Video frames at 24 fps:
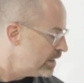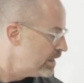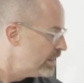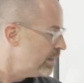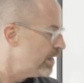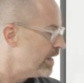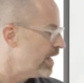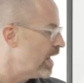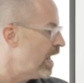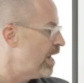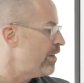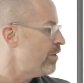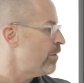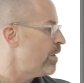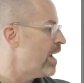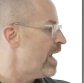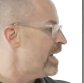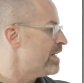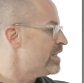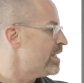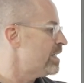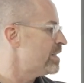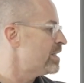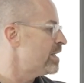The other
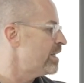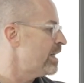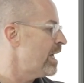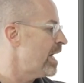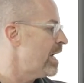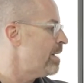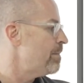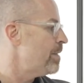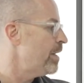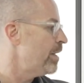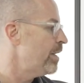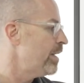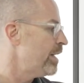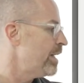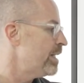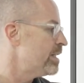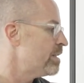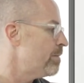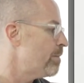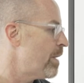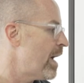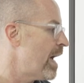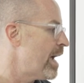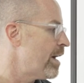assets and liabilities
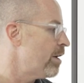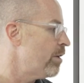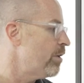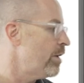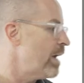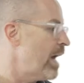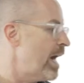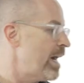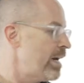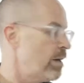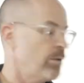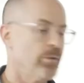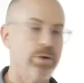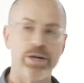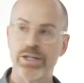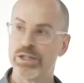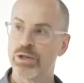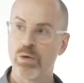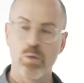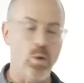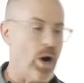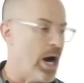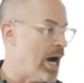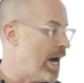of a buyer are not at
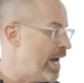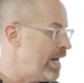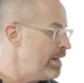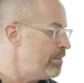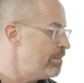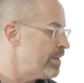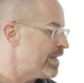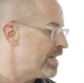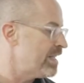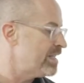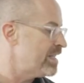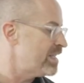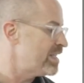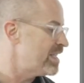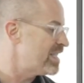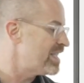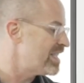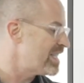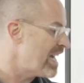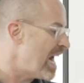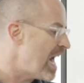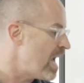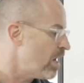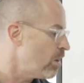risk. Why? Because it's a
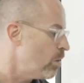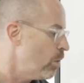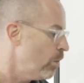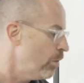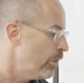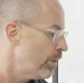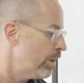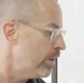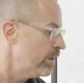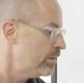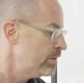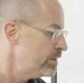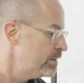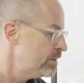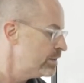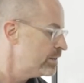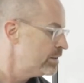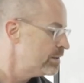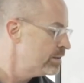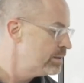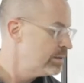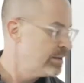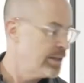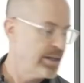stockholder.
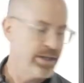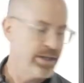It